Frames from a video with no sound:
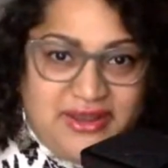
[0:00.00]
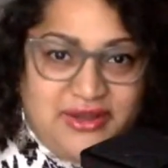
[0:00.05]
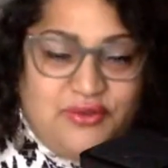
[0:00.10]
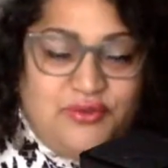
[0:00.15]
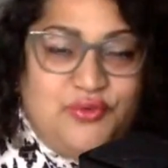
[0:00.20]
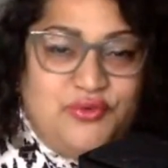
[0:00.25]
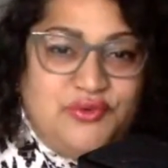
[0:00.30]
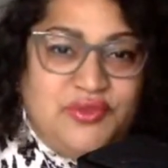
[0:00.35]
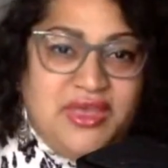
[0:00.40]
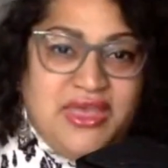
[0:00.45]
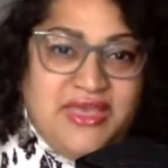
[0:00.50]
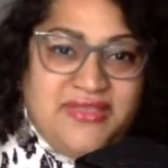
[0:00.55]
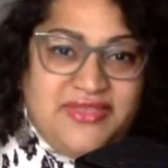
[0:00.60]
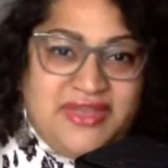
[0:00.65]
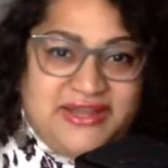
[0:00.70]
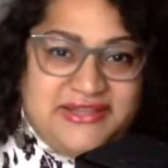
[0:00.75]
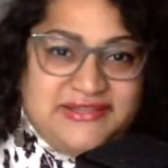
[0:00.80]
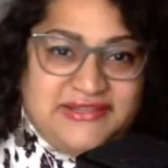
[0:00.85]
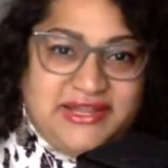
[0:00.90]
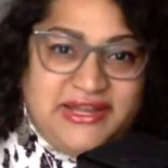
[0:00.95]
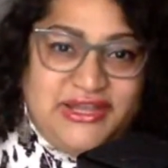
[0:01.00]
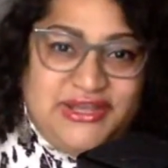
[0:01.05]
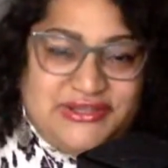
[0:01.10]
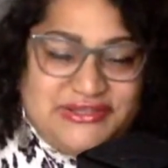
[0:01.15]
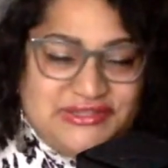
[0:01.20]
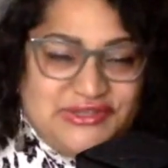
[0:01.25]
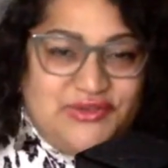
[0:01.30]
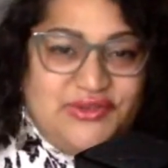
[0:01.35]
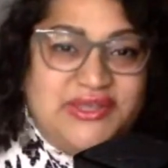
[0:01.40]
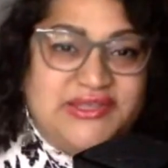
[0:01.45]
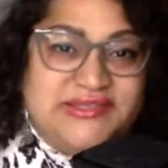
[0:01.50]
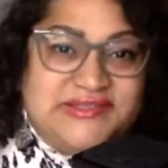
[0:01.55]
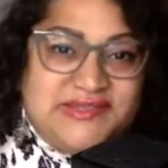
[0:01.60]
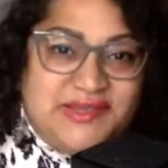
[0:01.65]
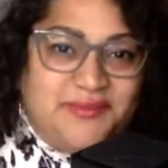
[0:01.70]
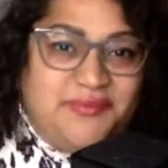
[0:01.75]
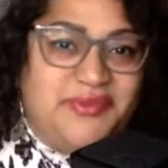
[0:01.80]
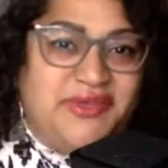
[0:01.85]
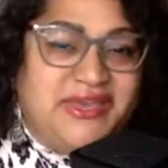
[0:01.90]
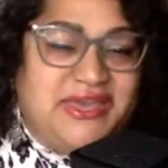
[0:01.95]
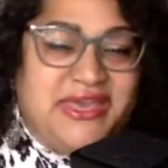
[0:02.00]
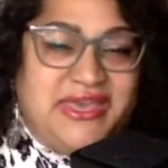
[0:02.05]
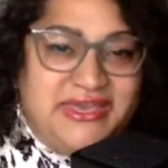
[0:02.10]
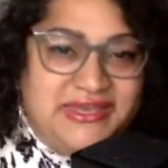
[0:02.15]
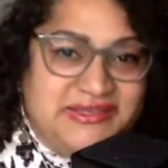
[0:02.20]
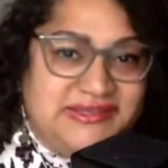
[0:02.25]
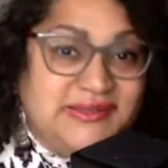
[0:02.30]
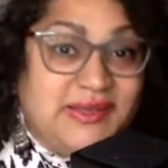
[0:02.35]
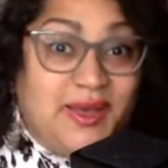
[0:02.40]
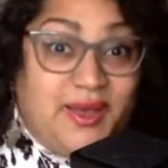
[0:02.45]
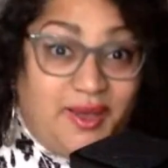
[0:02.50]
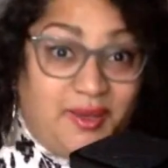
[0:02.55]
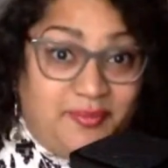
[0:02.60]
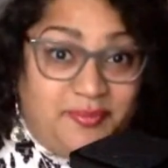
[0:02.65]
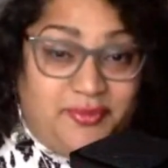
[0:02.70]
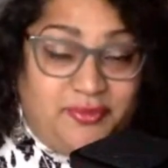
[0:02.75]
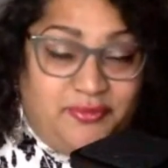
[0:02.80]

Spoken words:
Who that is letting us know that something is up,